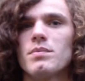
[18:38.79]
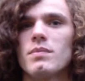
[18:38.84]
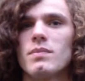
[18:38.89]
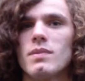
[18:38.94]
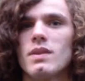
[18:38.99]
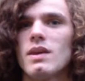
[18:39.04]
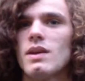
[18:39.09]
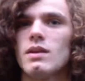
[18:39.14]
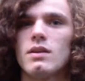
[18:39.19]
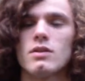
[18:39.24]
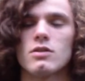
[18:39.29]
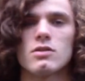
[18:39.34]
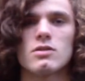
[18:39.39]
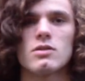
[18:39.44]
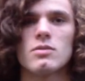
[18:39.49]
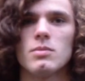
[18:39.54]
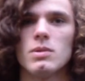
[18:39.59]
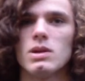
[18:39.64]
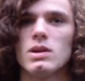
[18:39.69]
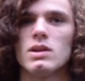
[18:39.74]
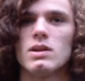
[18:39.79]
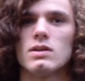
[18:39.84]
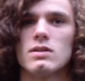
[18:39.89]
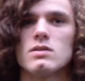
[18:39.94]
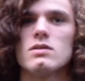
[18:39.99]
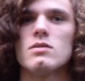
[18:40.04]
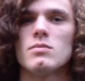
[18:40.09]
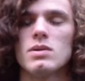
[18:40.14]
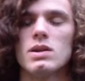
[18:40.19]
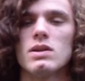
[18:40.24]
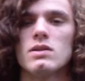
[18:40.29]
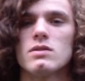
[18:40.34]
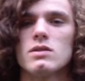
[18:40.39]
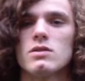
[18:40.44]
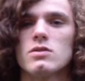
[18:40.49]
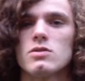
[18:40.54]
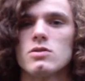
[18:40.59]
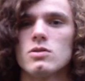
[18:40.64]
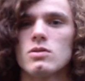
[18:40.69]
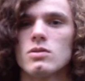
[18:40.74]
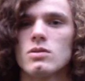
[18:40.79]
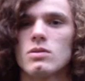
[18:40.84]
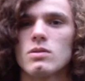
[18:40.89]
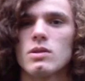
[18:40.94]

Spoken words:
then just committing is the biggest issue.